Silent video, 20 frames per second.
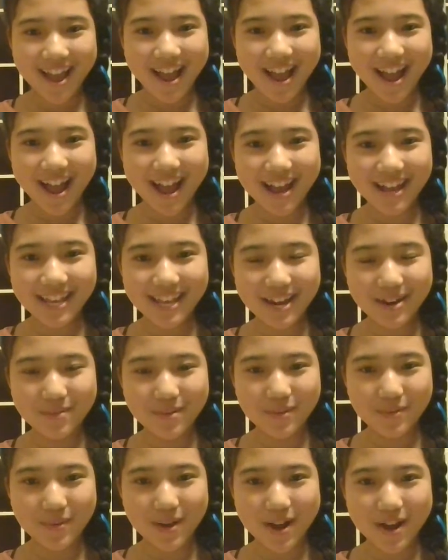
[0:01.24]
Hi
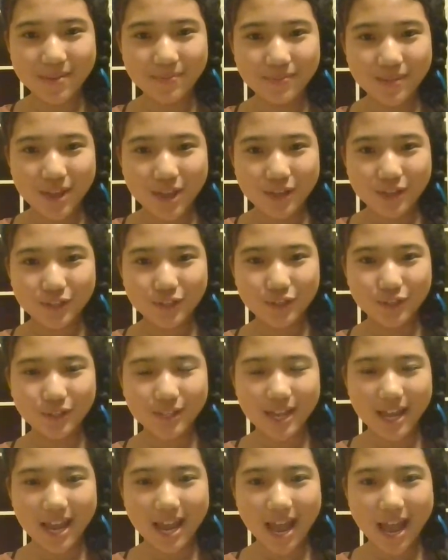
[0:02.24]
everyone!
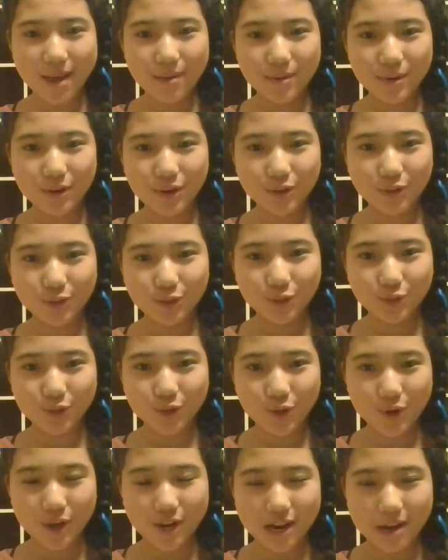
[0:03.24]
Today I am going to
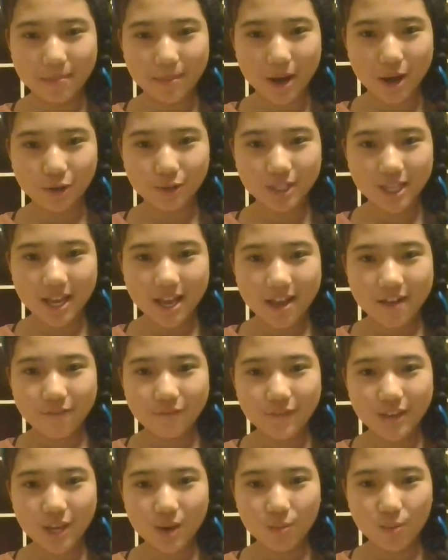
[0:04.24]
talk about
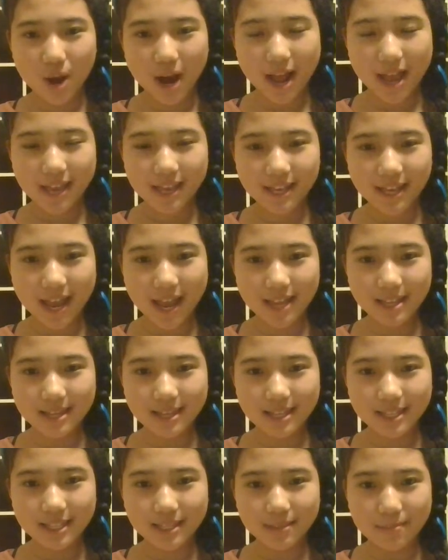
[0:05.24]
VY
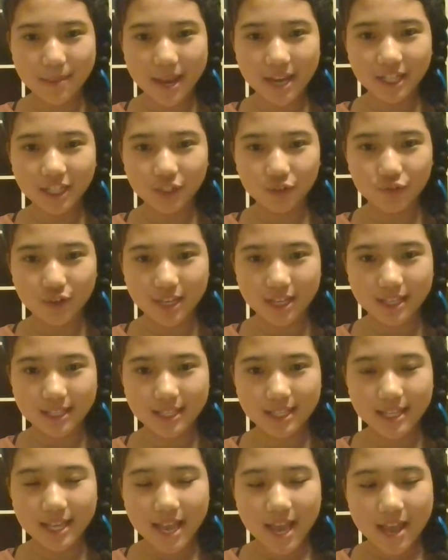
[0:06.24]
Canis
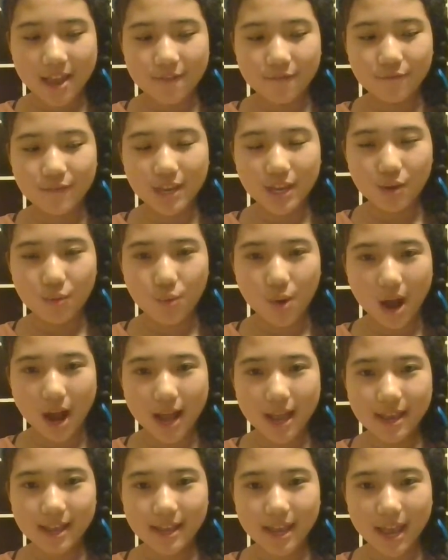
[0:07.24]
Majoris.
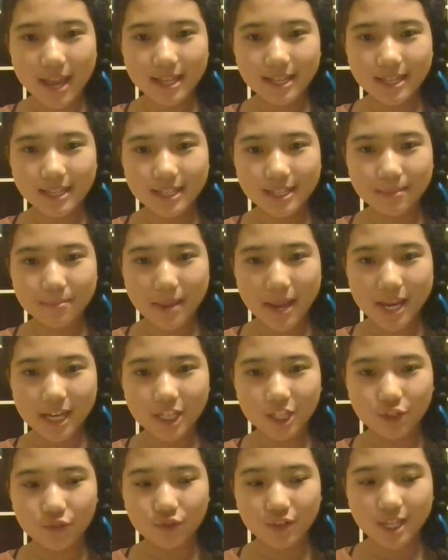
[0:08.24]
VY Canis
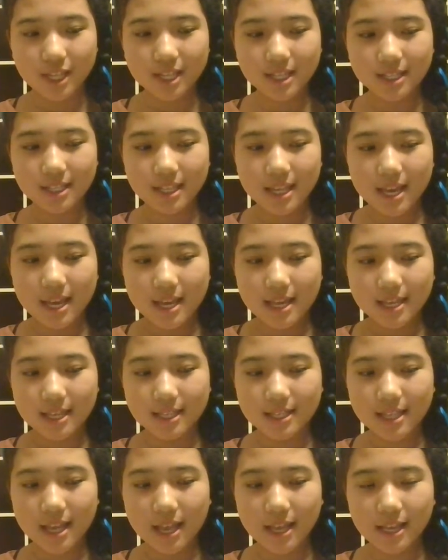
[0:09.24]
Majoris
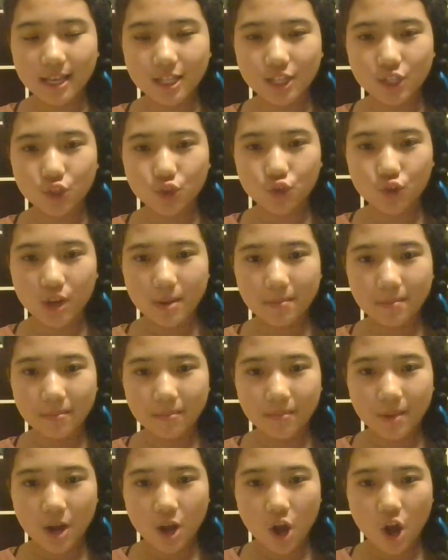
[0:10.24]
is an
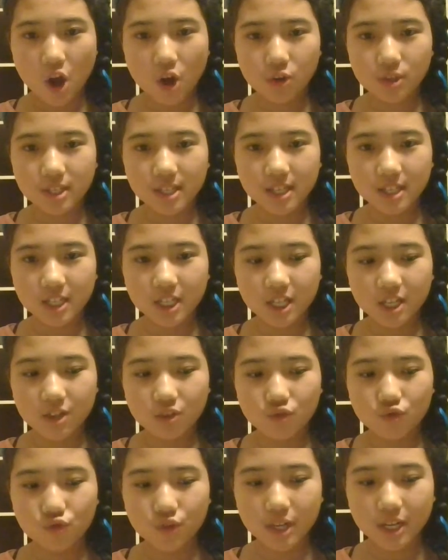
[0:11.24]
extreme
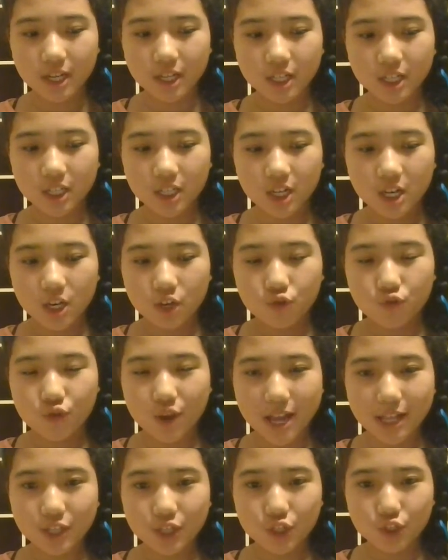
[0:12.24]
oxygen-rich
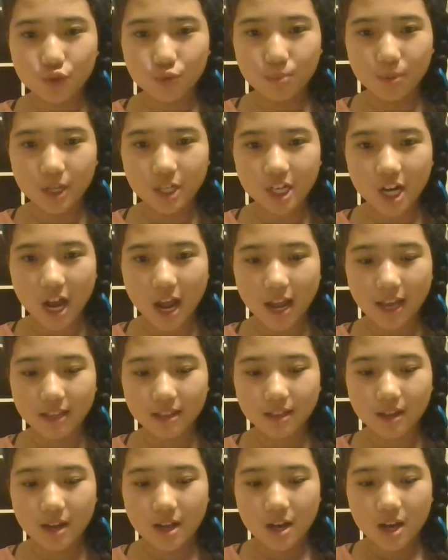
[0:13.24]
red
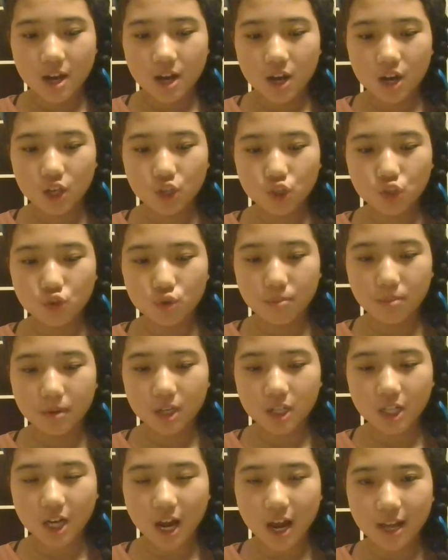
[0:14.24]
supergiant. A
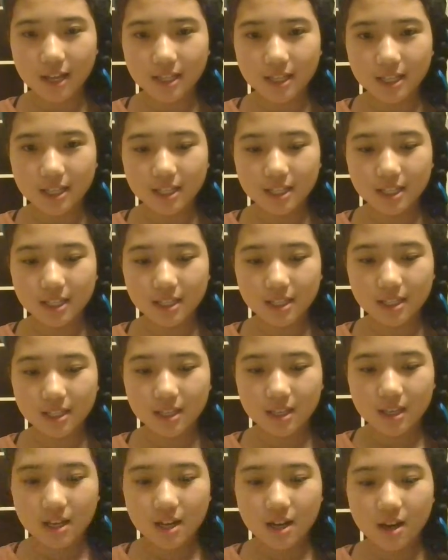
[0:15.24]
supergiant is
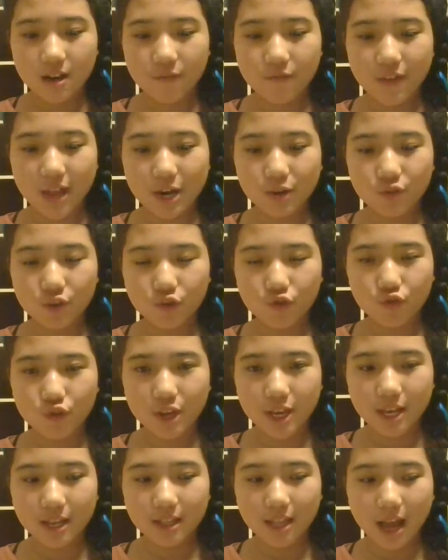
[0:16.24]
a very
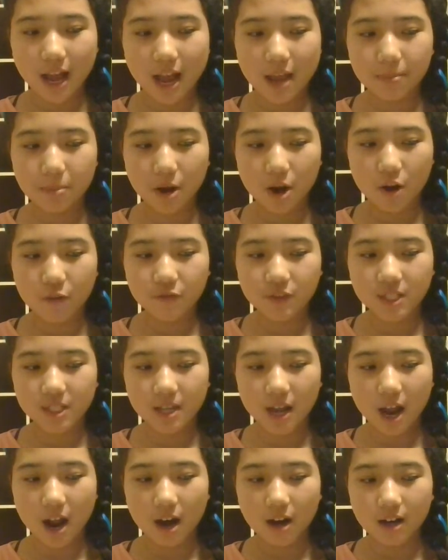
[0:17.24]
rare type of
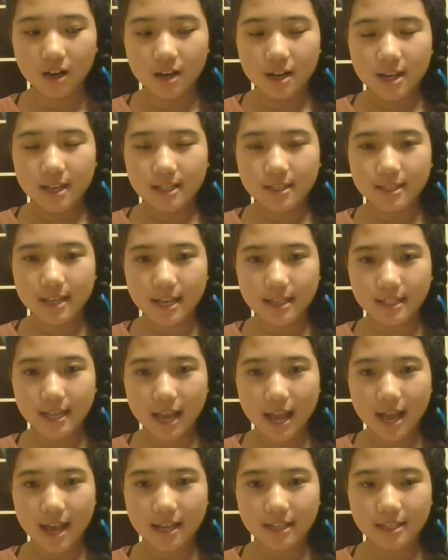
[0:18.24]
star that
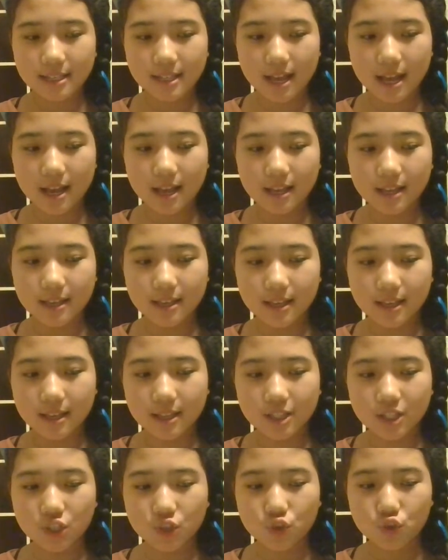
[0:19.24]
has an
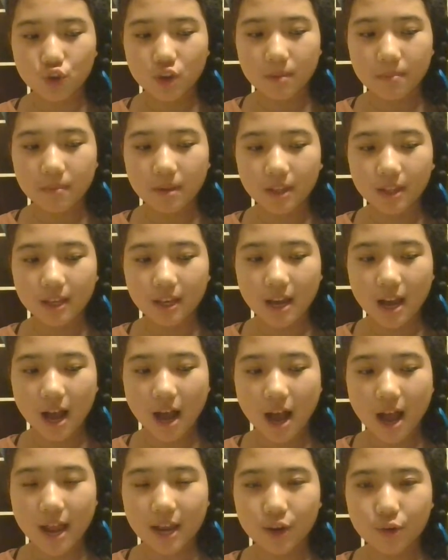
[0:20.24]
extremely
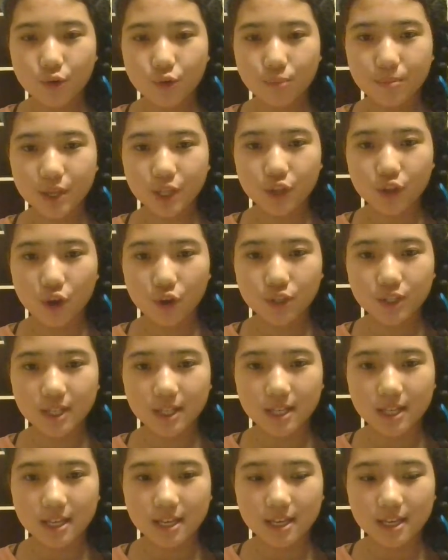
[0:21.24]
high
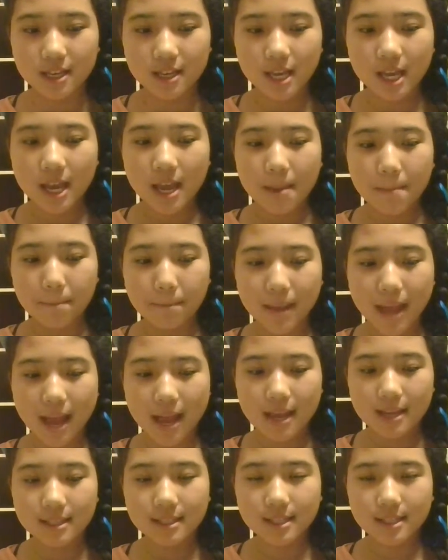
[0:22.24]
luminosity,
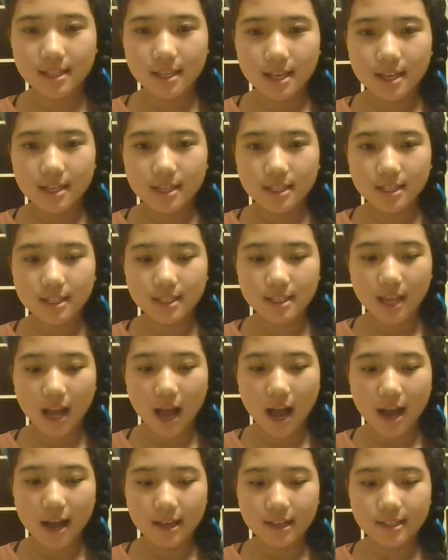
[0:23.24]
mass,
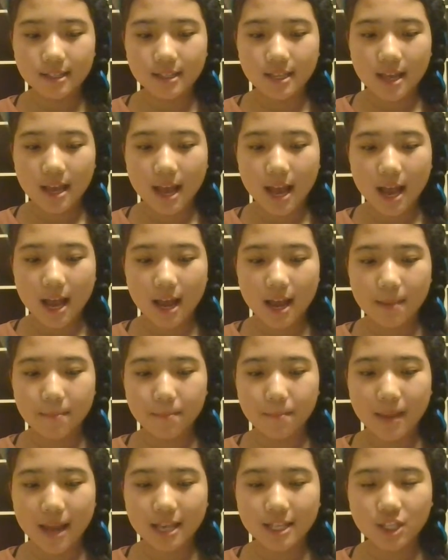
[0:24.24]
size,
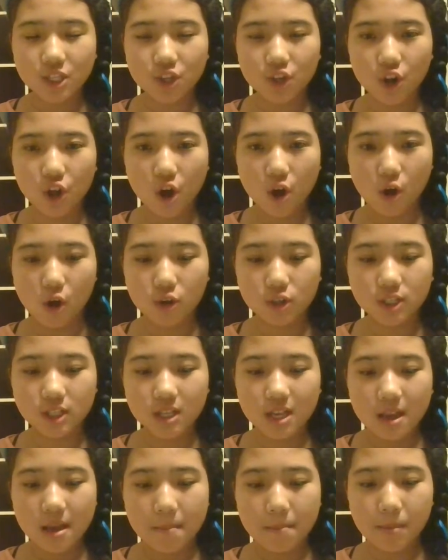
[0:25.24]
and mass
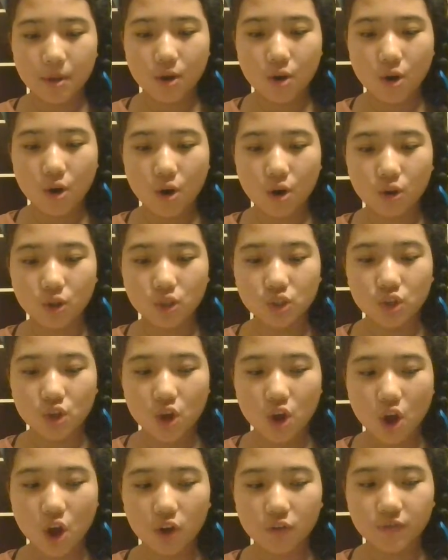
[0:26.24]
loss because
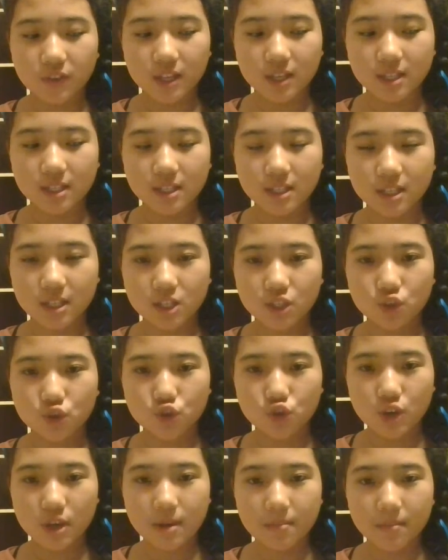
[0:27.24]
of its
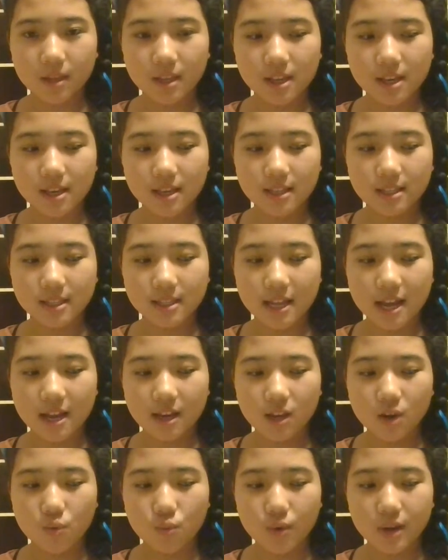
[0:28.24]
extremely
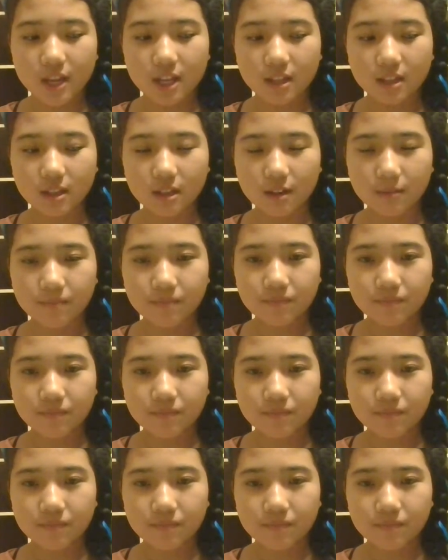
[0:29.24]
stellar wind.